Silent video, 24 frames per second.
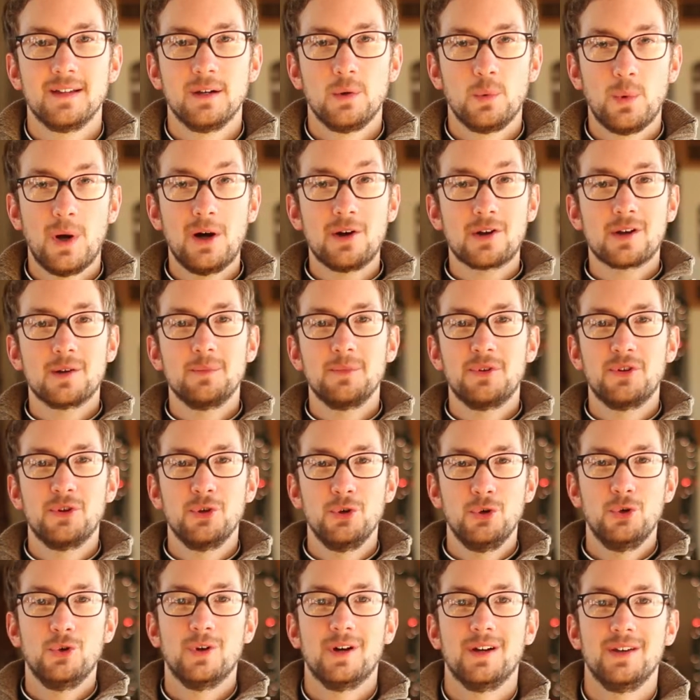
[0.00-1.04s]
Welcome
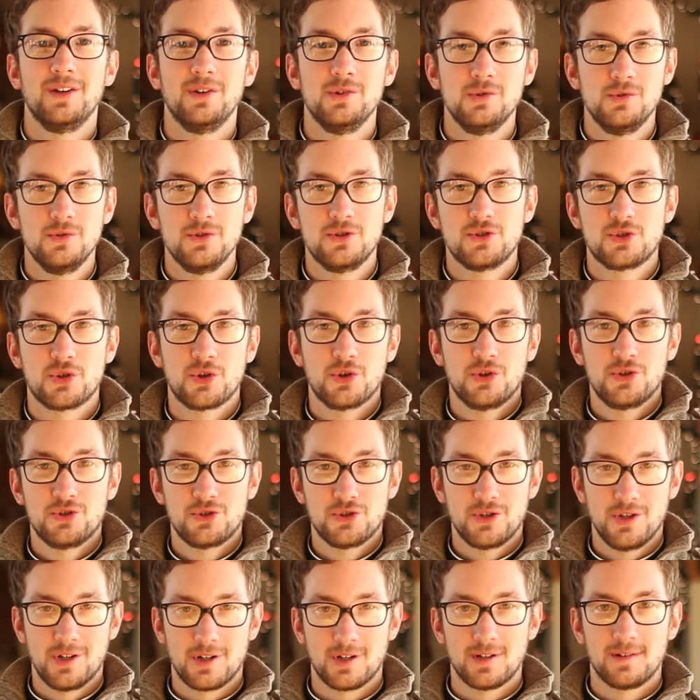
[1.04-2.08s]
to a new
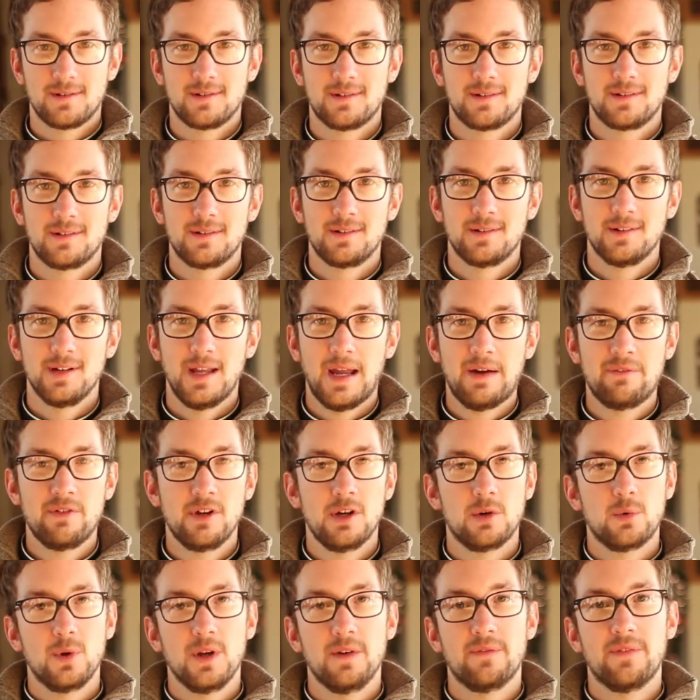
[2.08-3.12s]
church year. Every
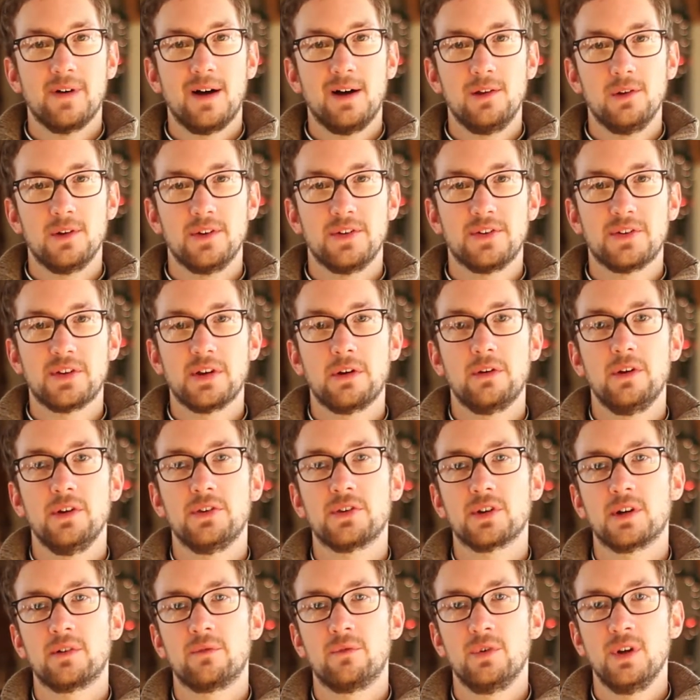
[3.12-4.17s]
year we follow a series
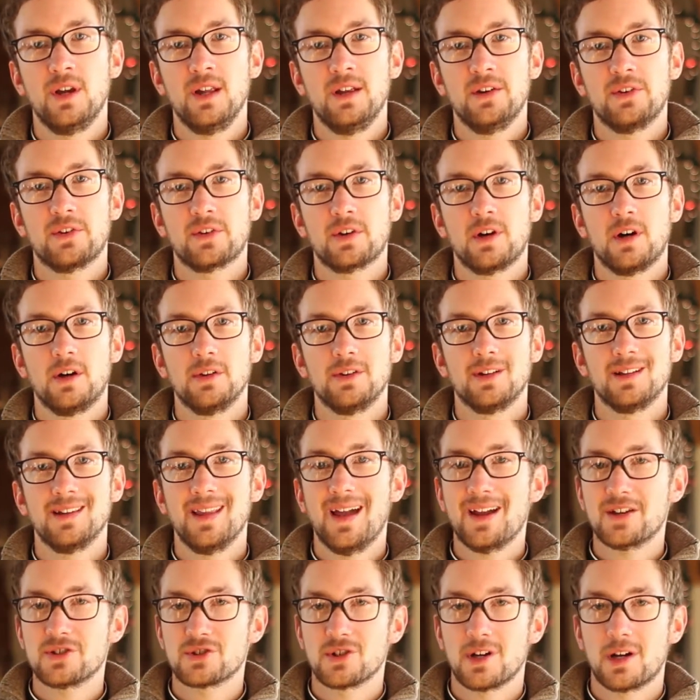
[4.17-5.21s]
of readings called the
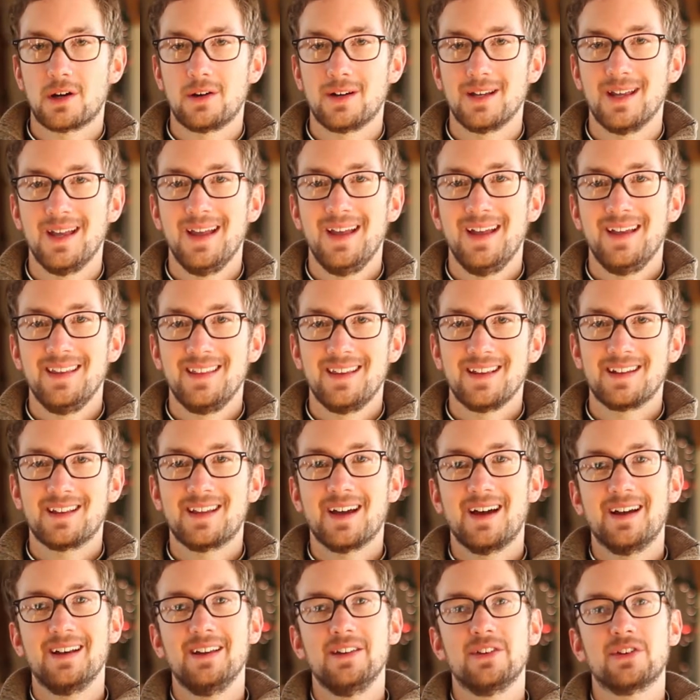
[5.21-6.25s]
lectionary that
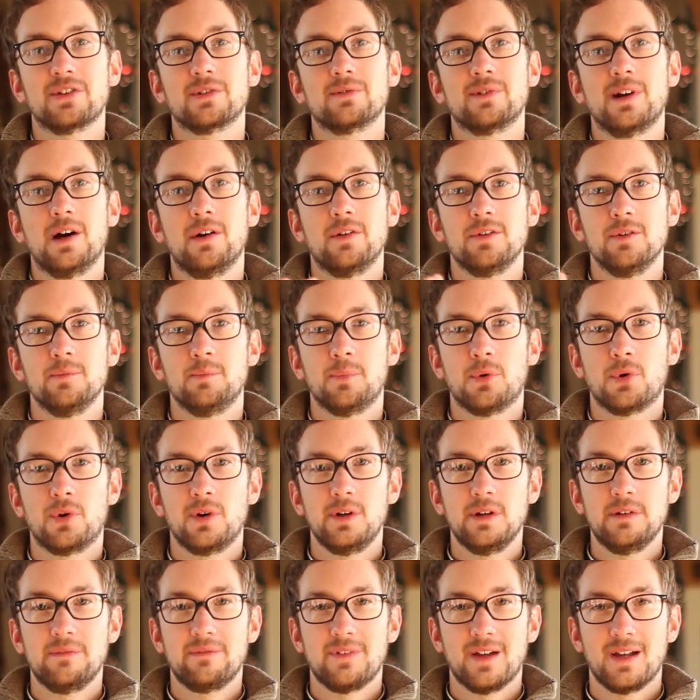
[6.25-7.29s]
guide us around
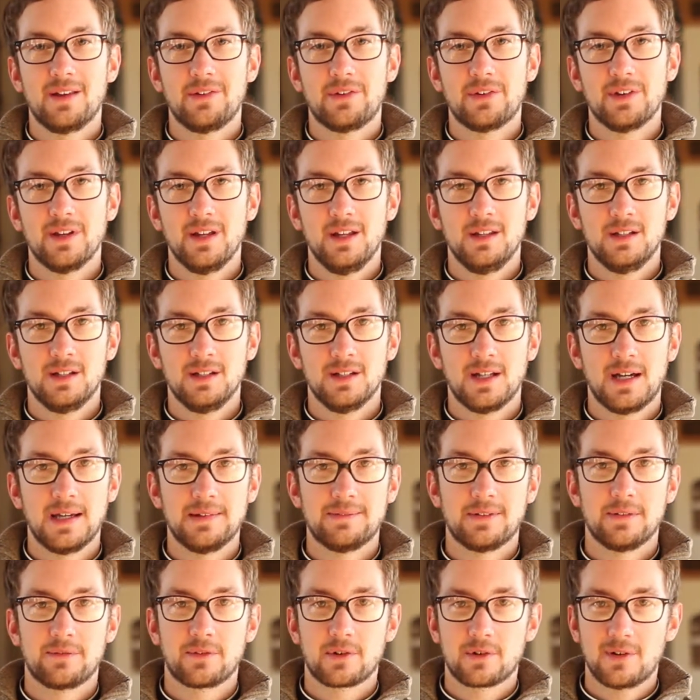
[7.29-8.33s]
important events in the life
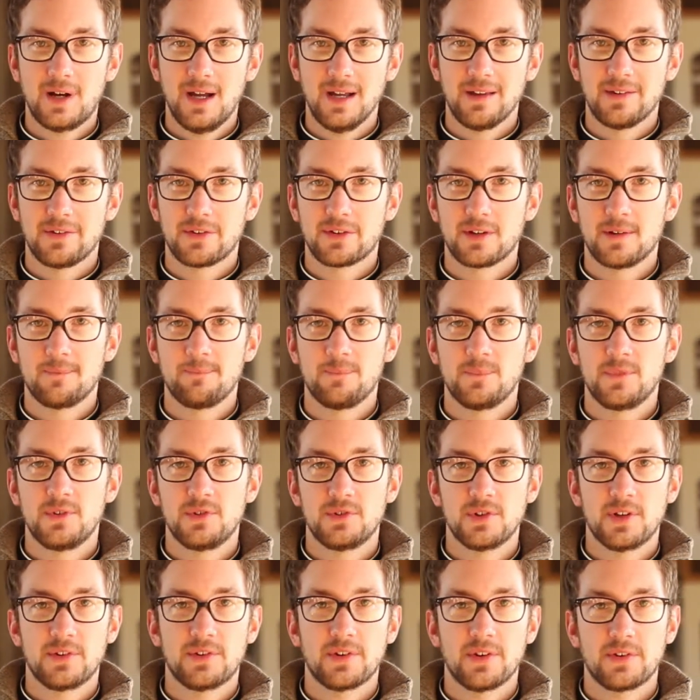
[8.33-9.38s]
of Christ,
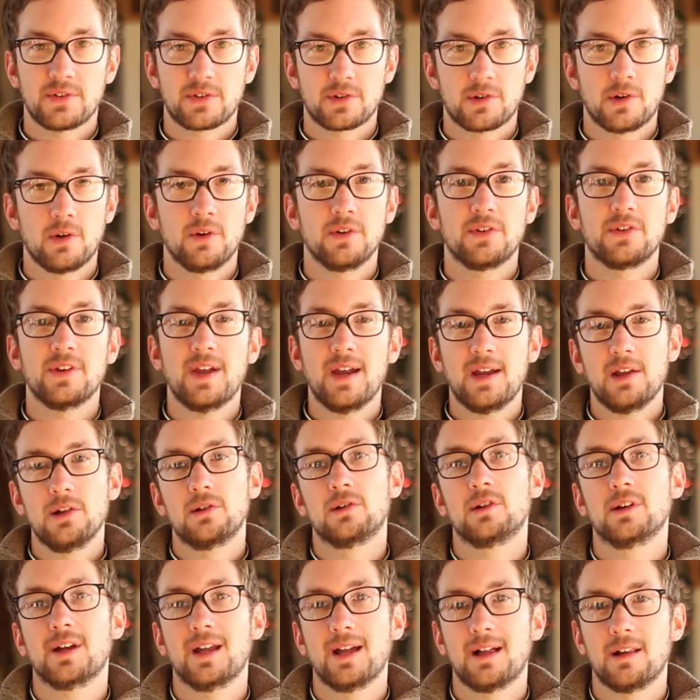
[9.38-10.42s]
just as our own
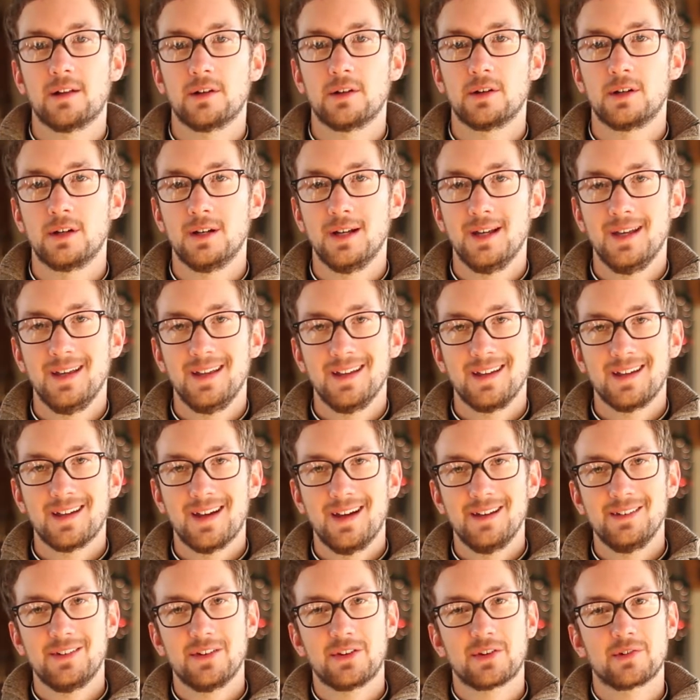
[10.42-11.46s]
secular calendar
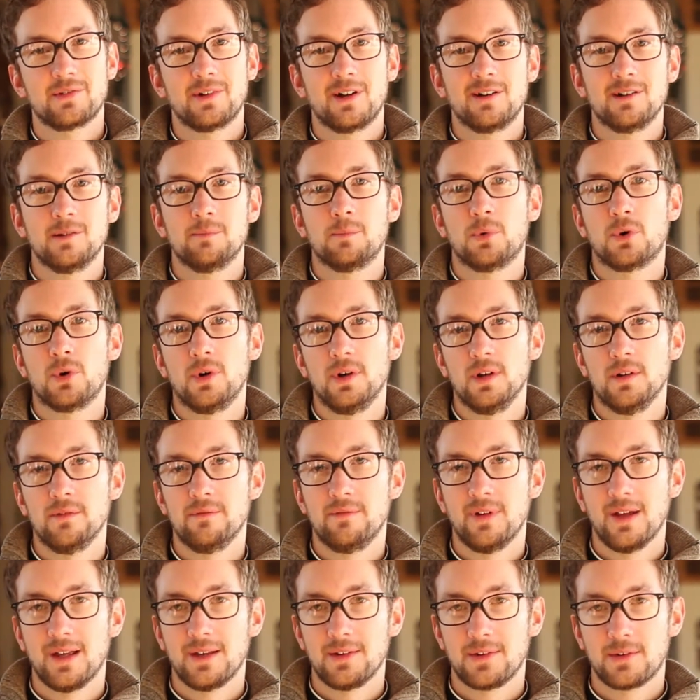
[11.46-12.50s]
guides us around important
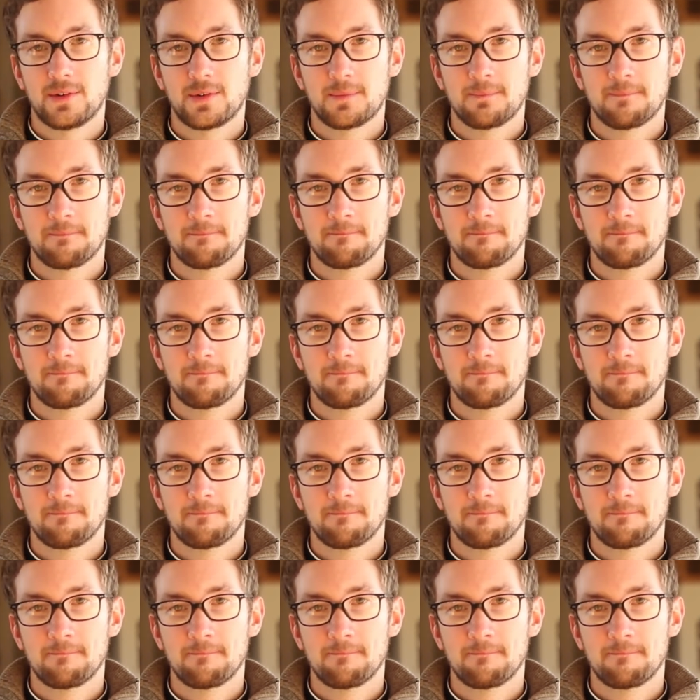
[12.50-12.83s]
events.